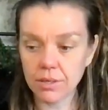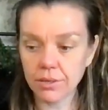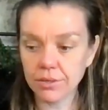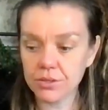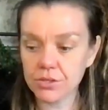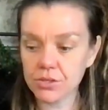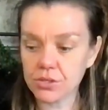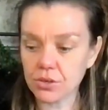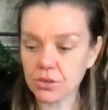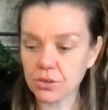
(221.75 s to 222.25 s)

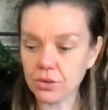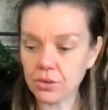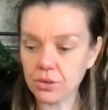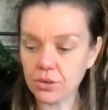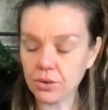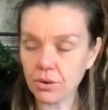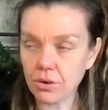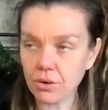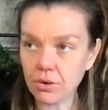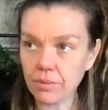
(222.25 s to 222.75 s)

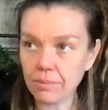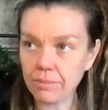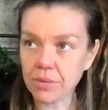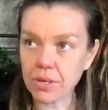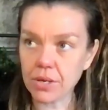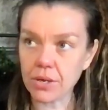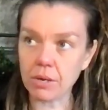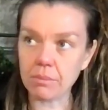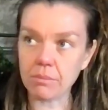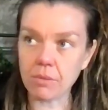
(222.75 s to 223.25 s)
So
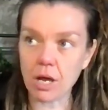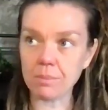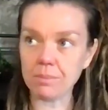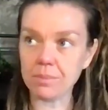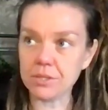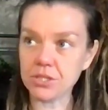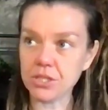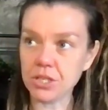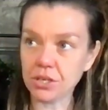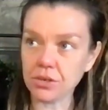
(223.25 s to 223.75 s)
I
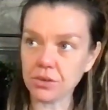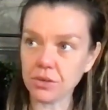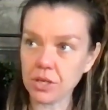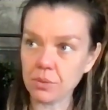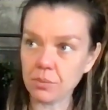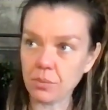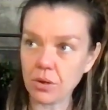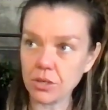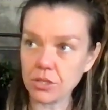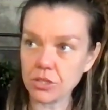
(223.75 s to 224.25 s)
particularly
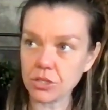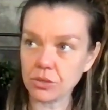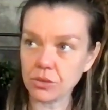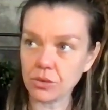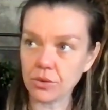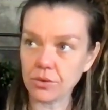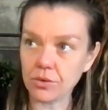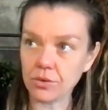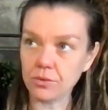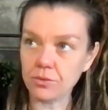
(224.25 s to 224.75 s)
watch a
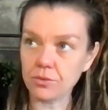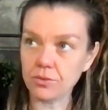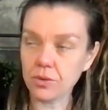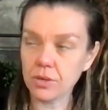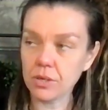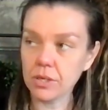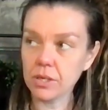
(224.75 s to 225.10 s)
lot of